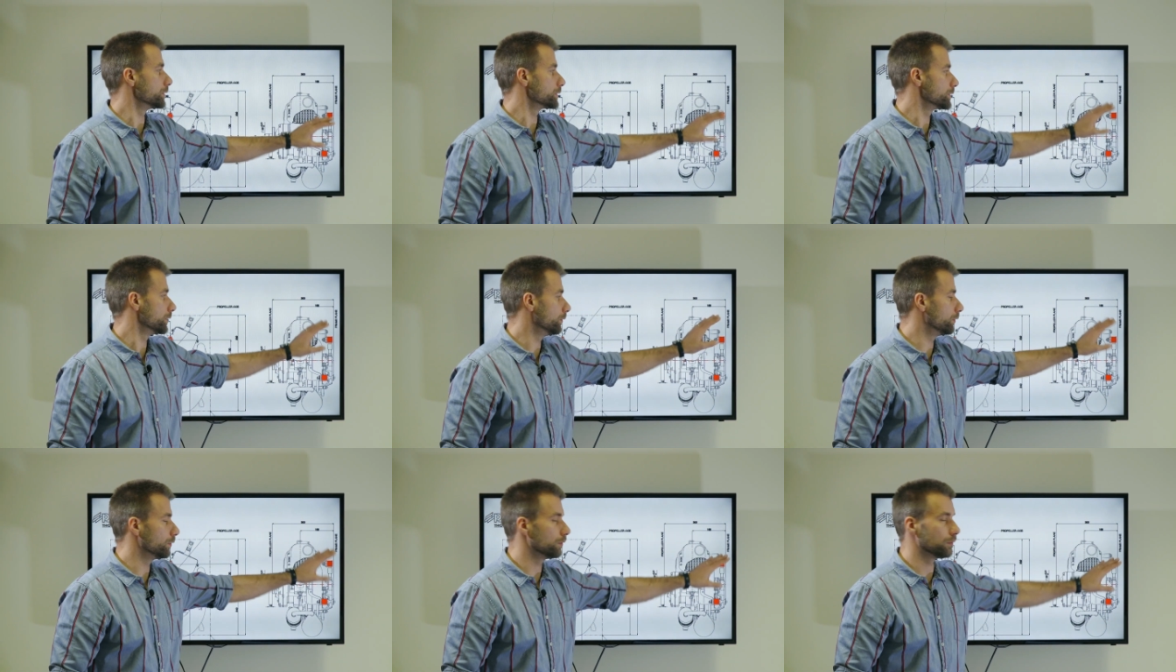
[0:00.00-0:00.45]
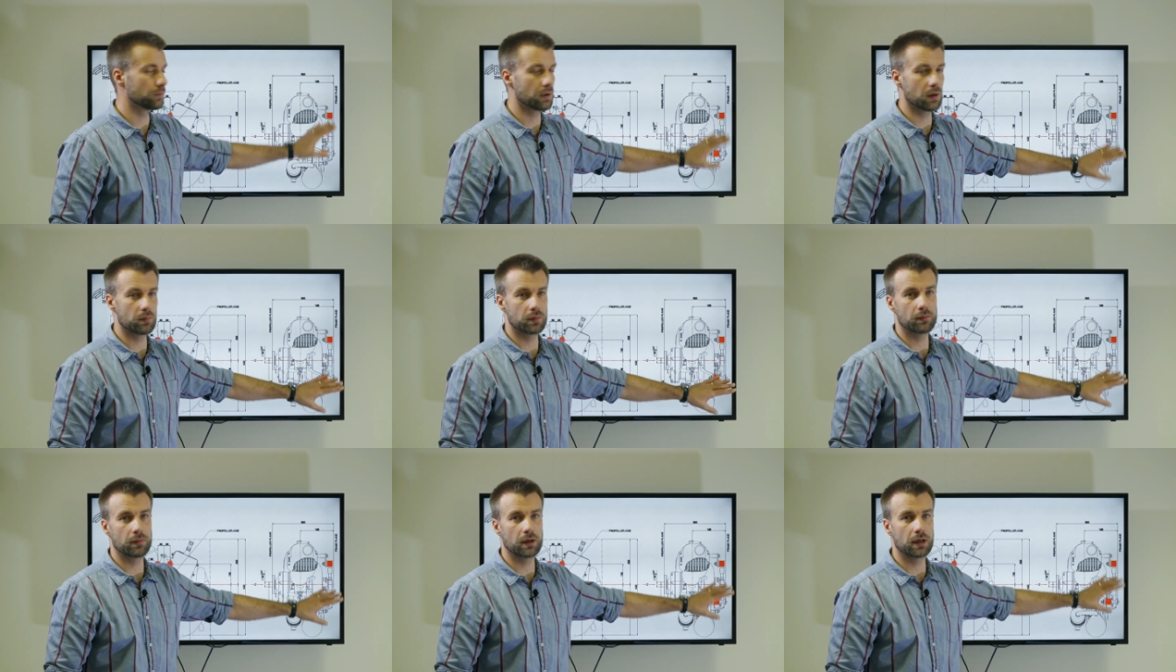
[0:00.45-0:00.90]
so all
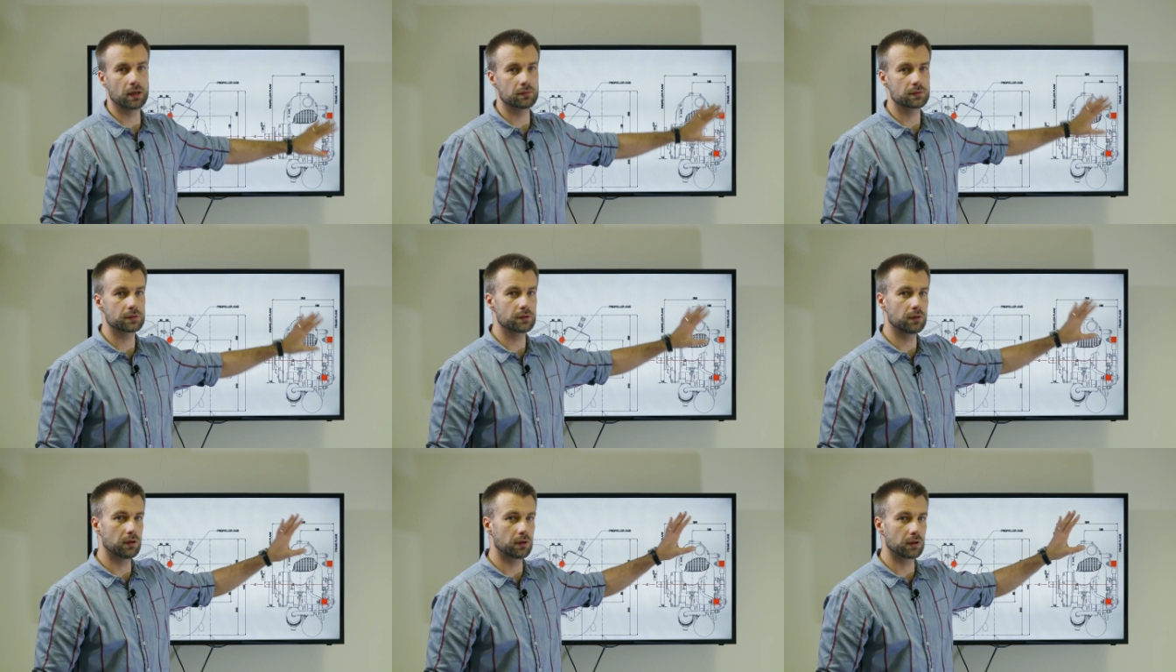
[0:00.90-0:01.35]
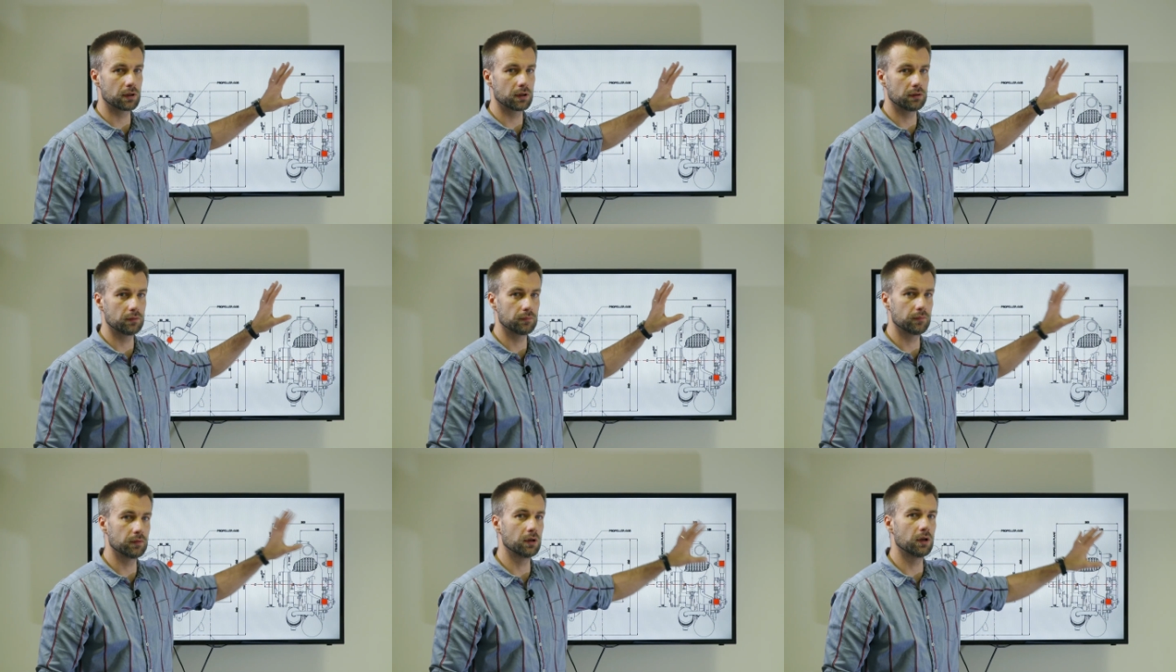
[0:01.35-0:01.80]
rubber mounts are
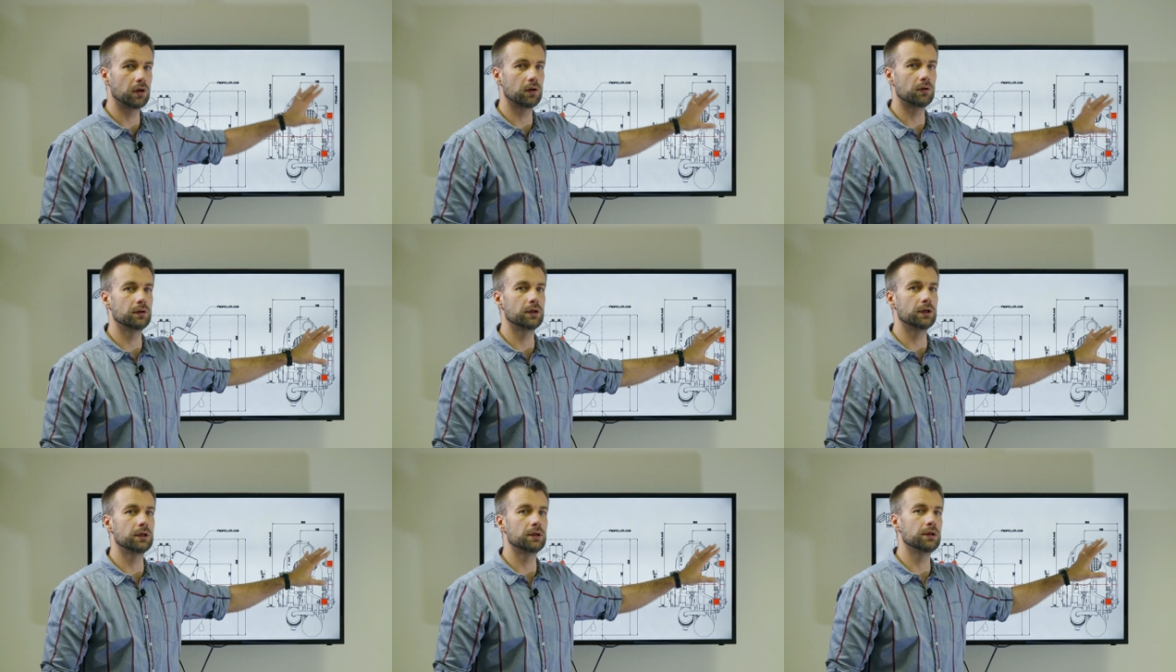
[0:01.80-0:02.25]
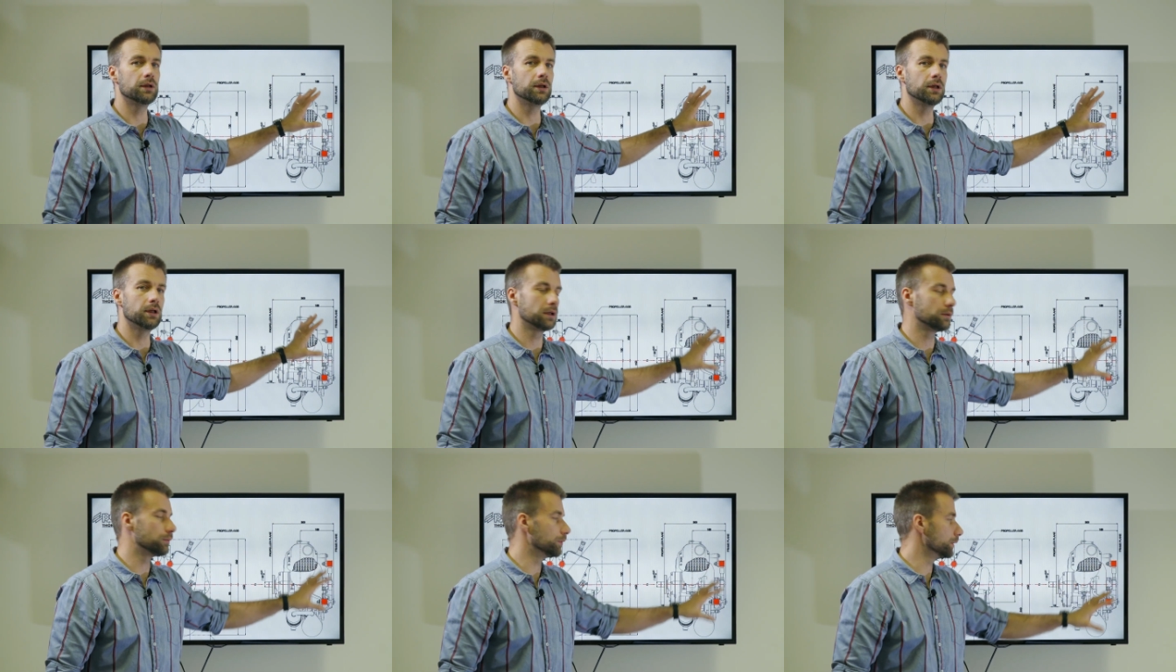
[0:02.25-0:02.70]
kind of loaded
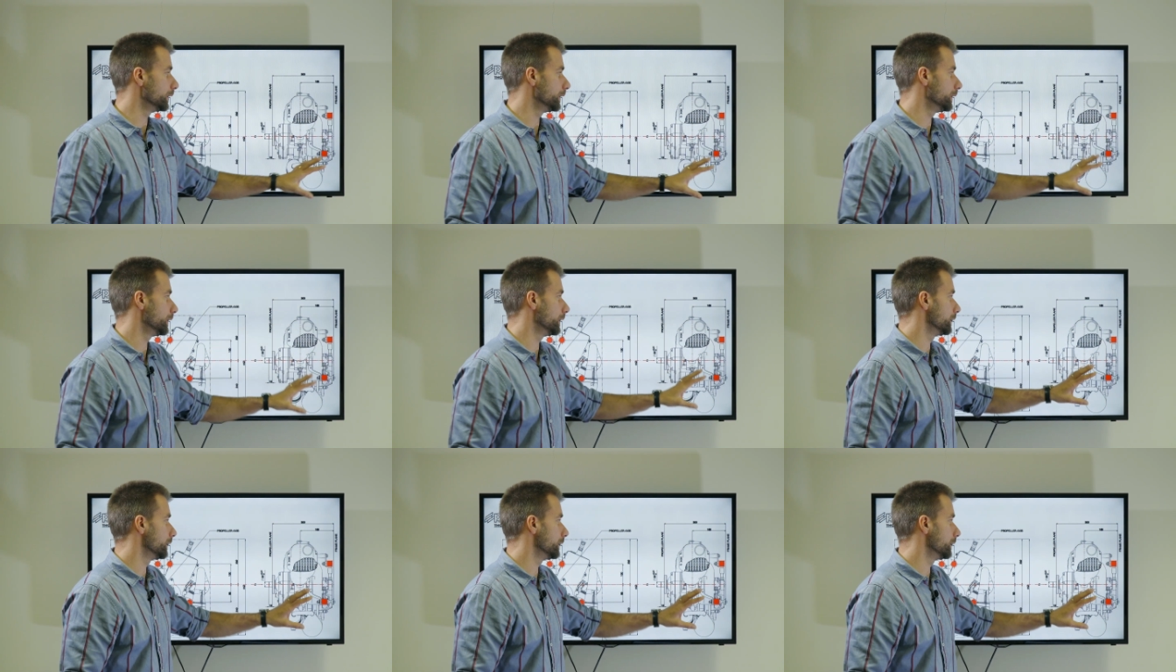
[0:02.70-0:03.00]
equally,